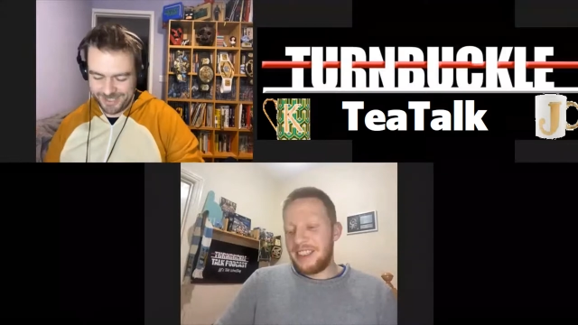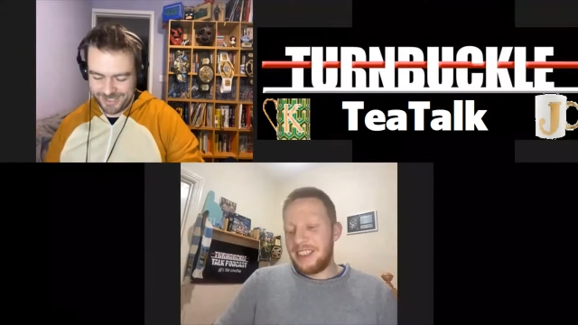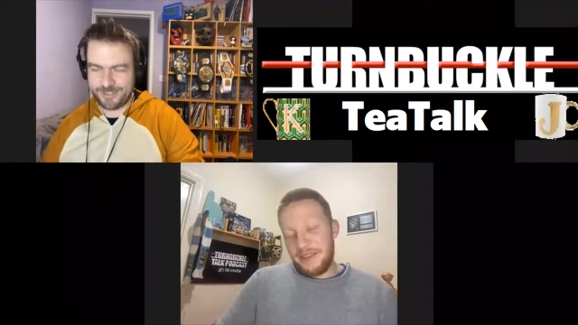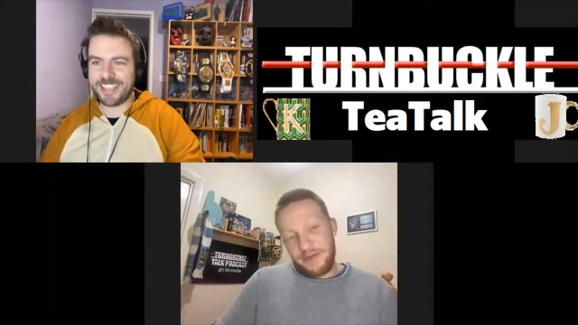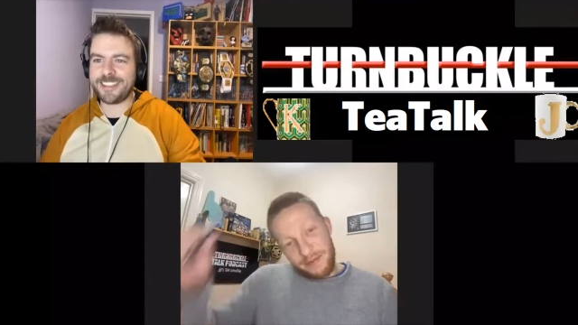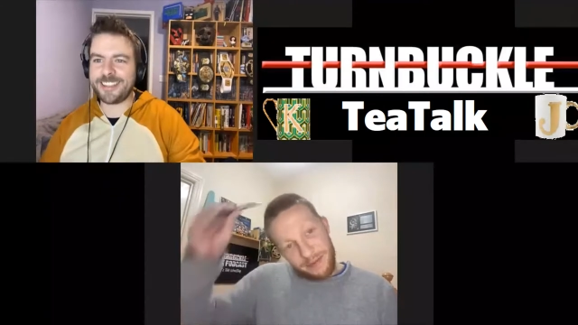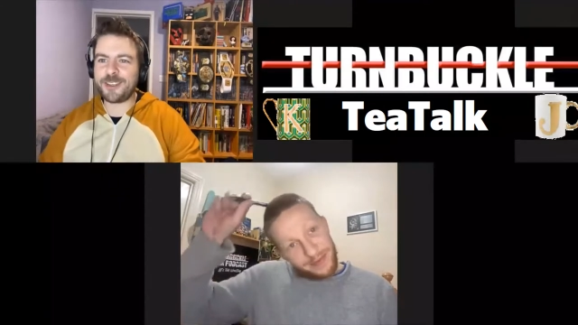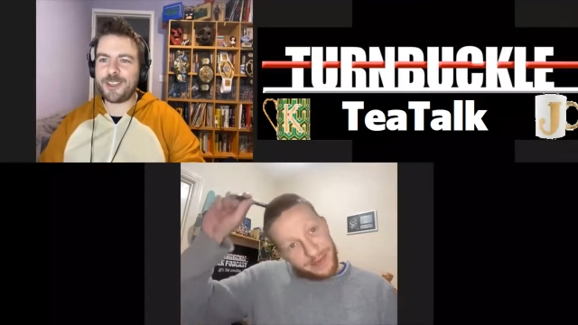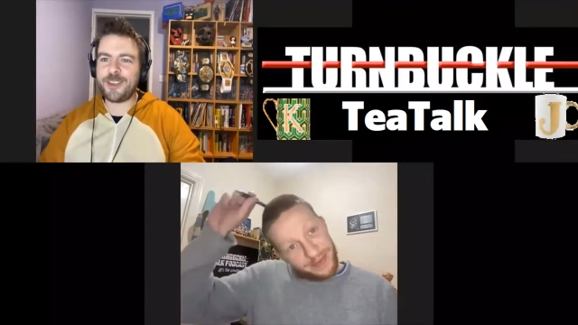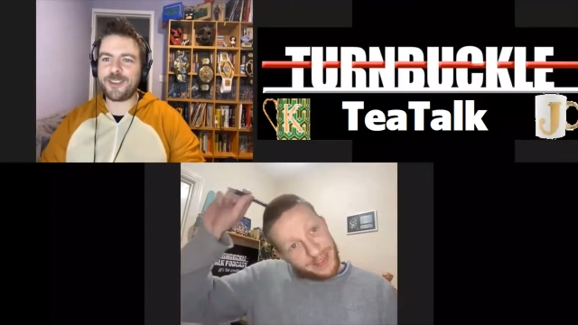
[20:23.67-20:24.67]
Speaker 1: Then that
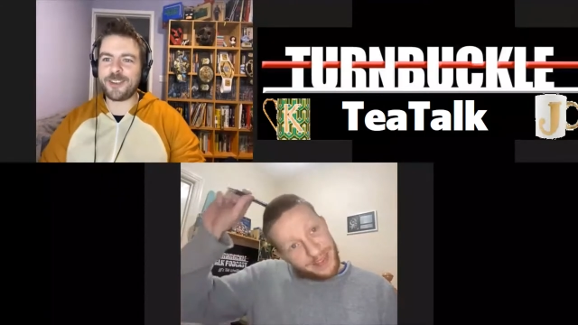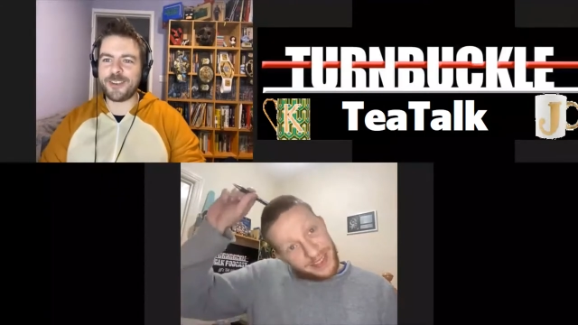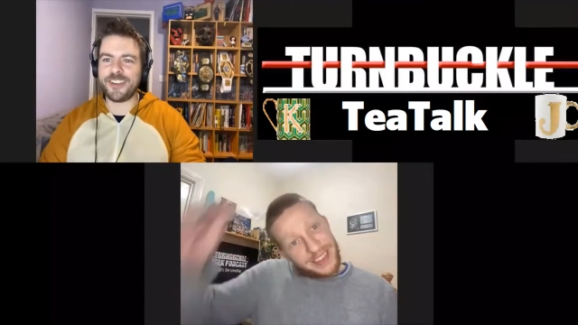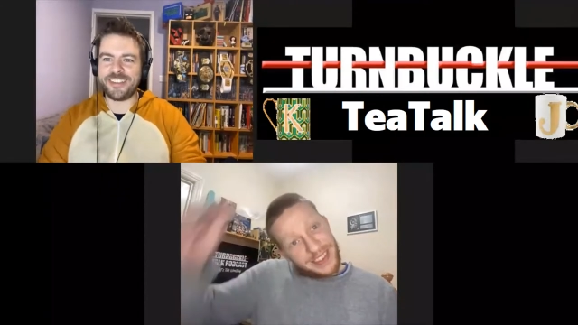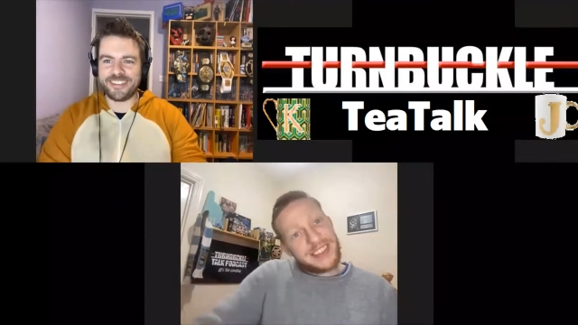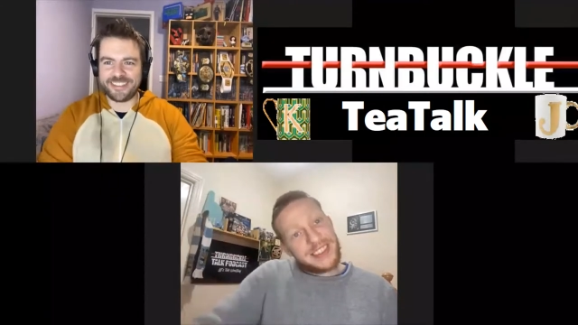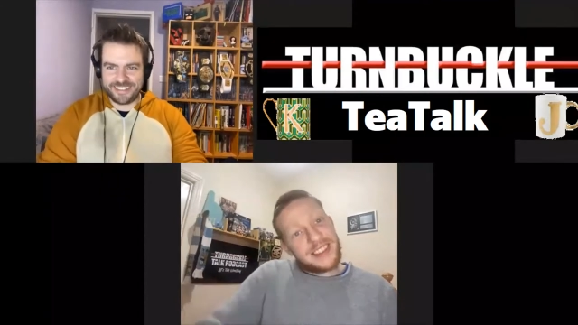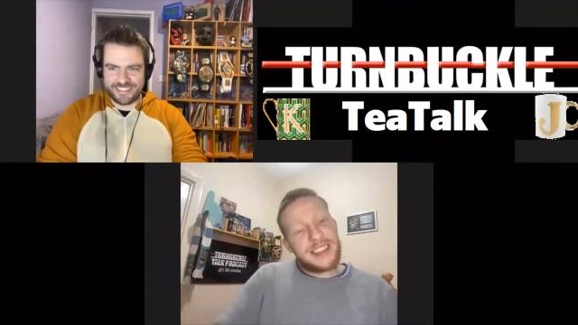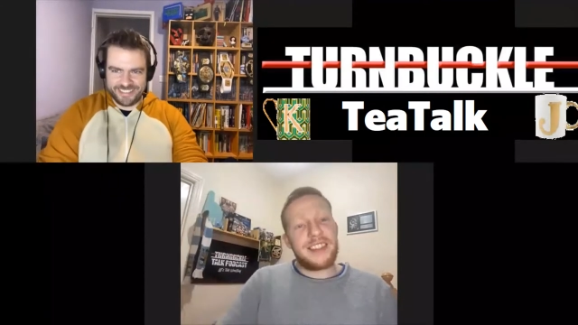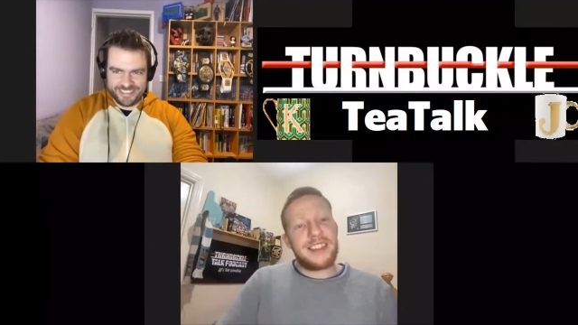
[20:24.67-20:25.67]
what you
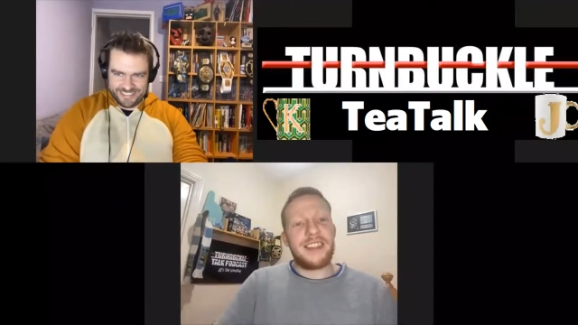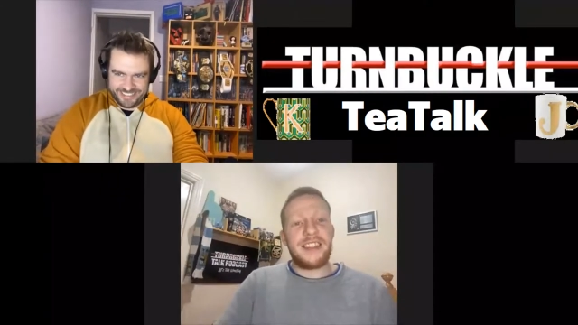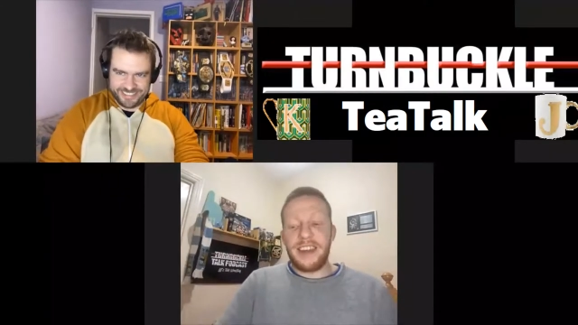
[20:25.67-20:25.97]
do